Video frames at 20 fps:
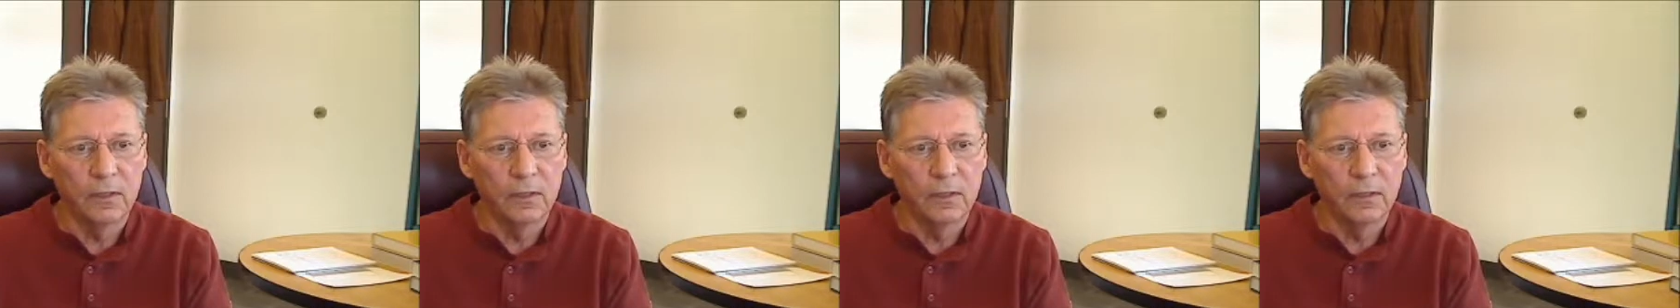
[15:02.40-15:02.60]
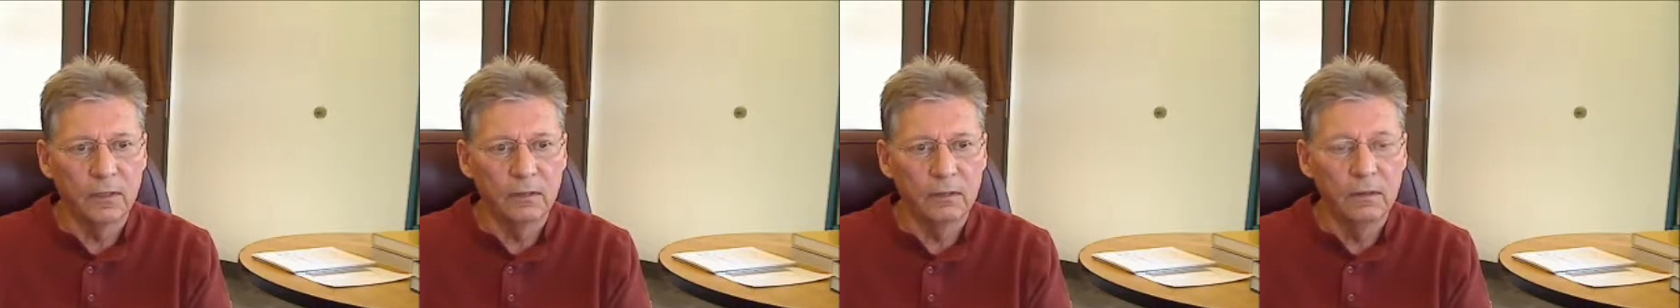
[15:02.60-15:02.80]

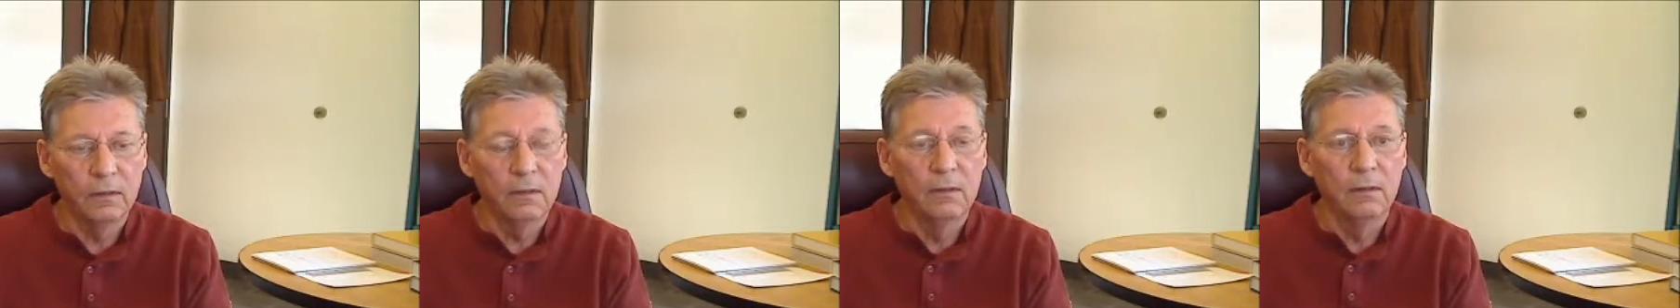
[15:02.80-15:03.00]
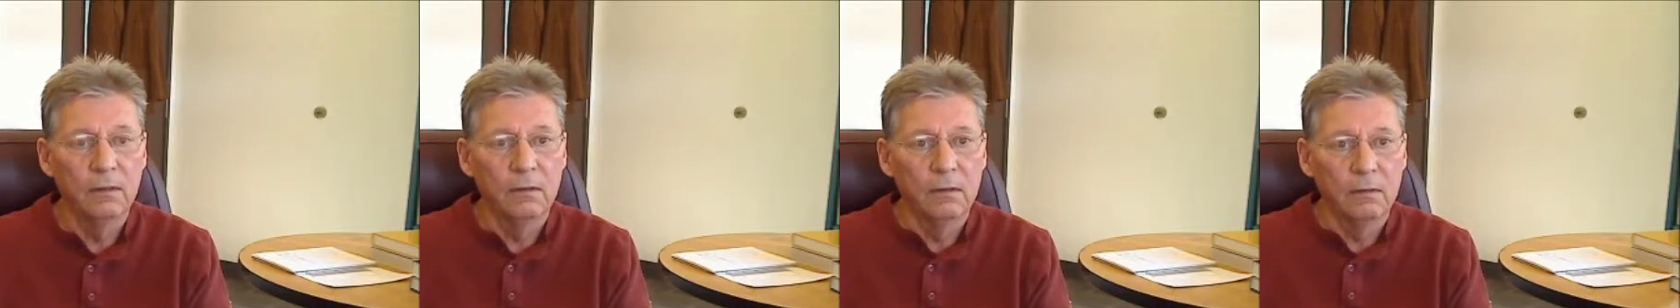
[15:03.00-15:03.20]
are
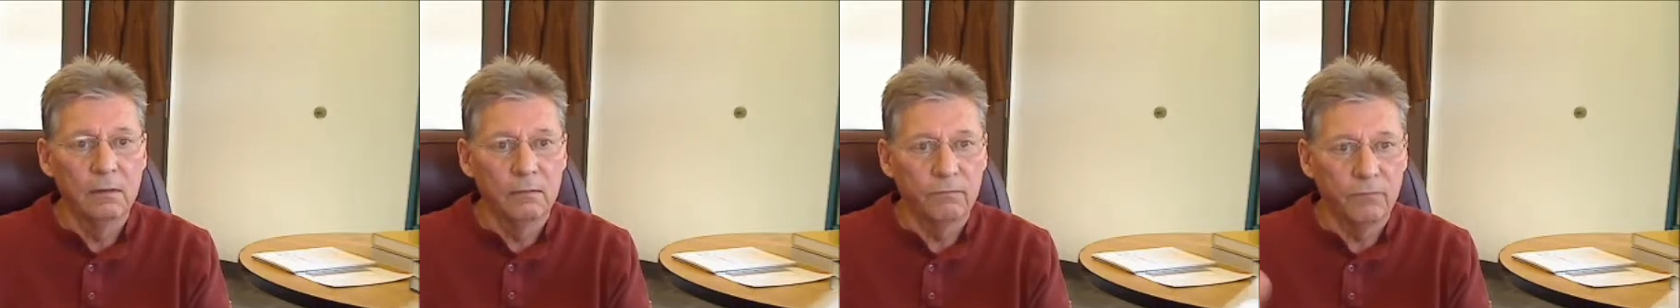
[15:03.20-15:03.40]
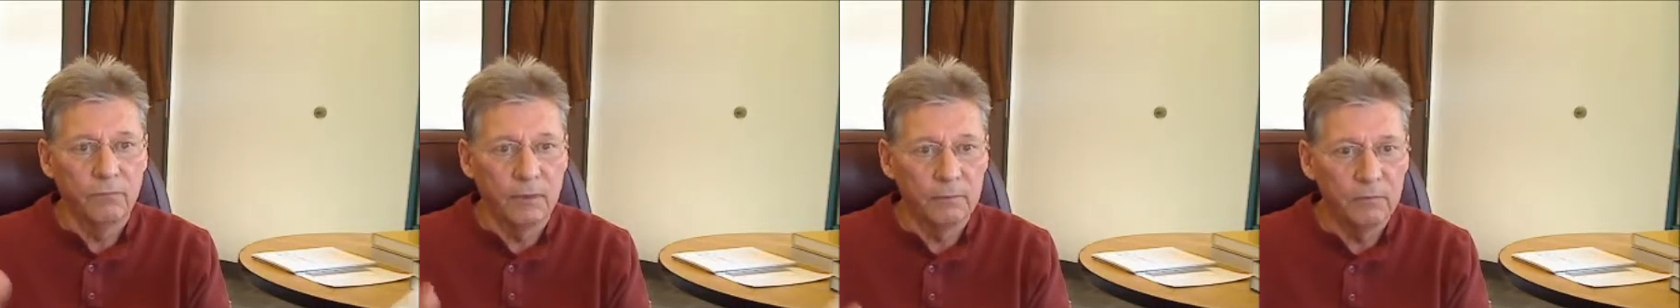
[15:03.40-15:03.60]

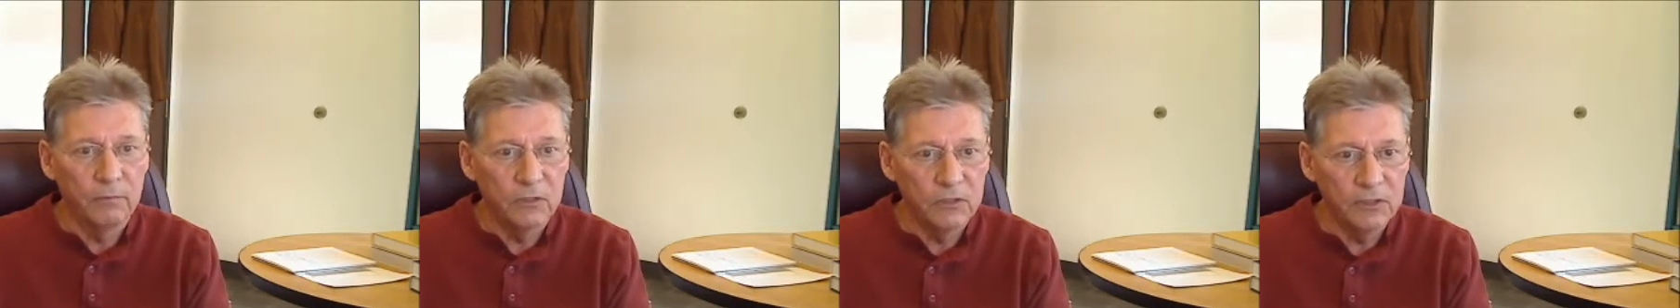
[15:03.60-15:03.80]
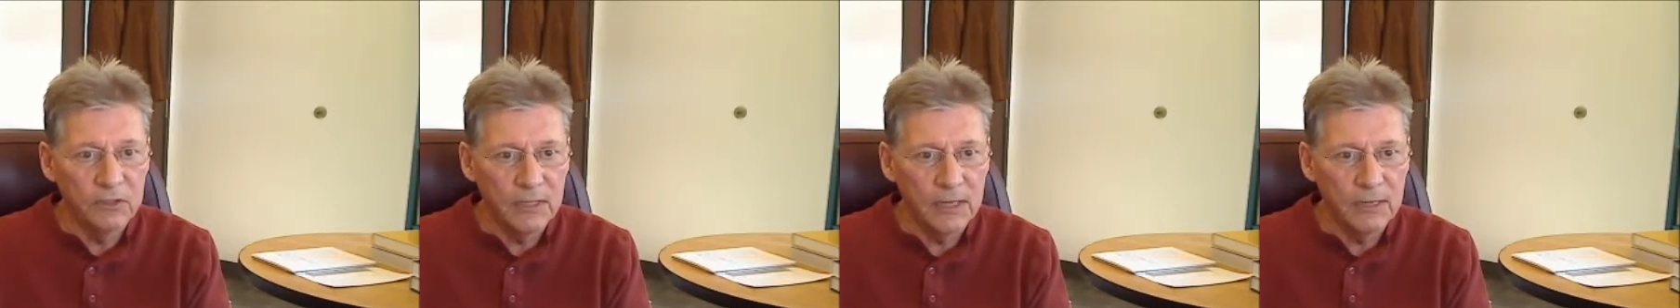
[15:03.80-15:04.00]

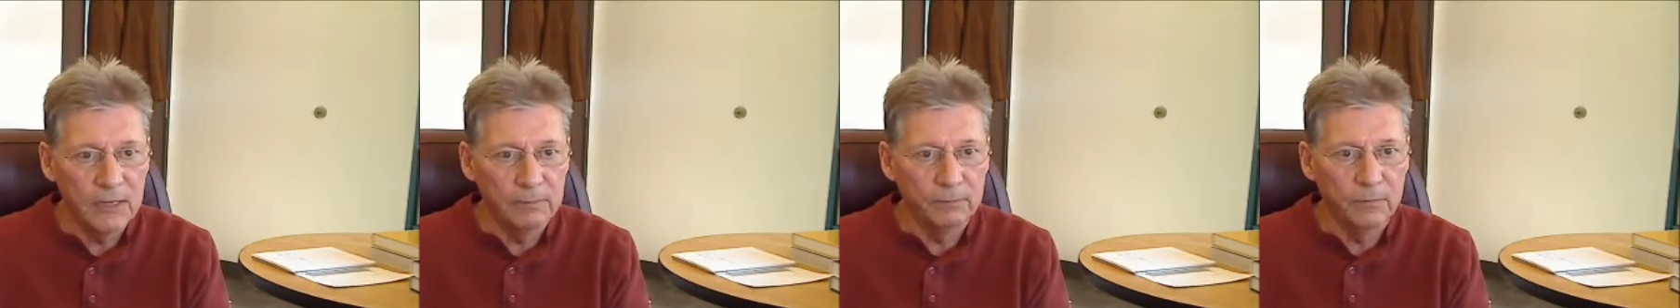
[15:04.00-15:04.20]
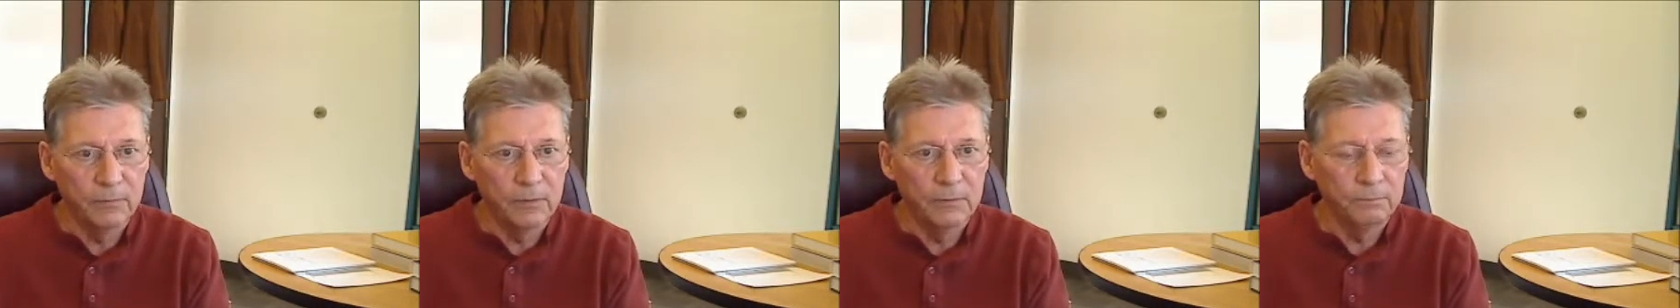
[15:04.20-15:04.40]
from the
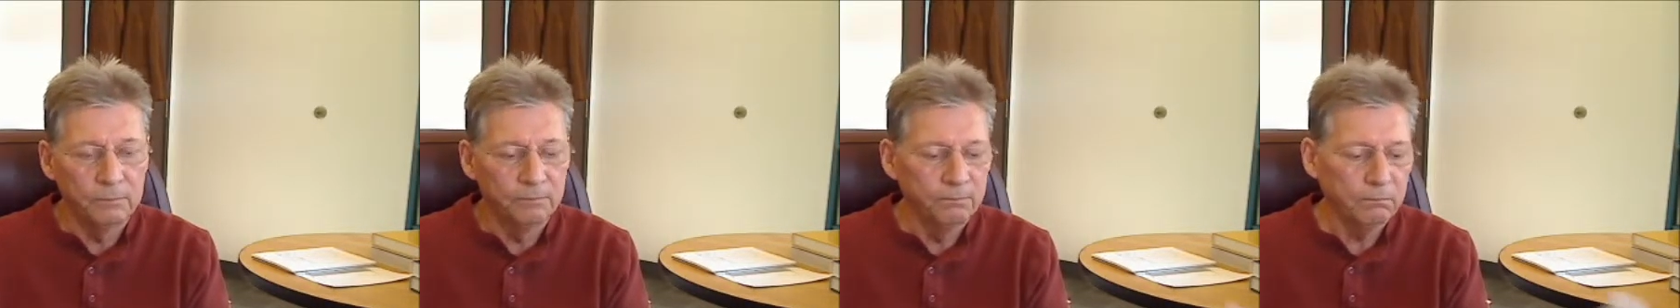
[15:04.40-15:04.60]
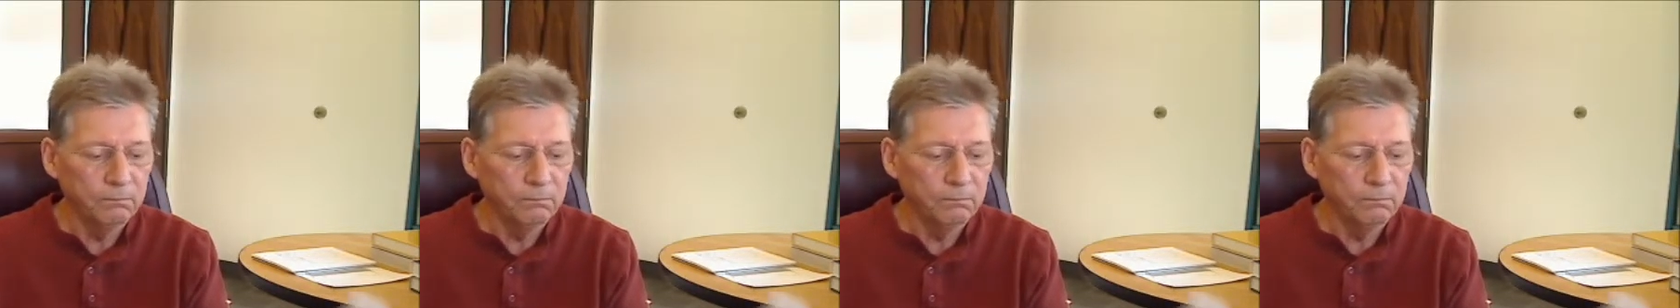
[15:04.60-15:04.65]
sample.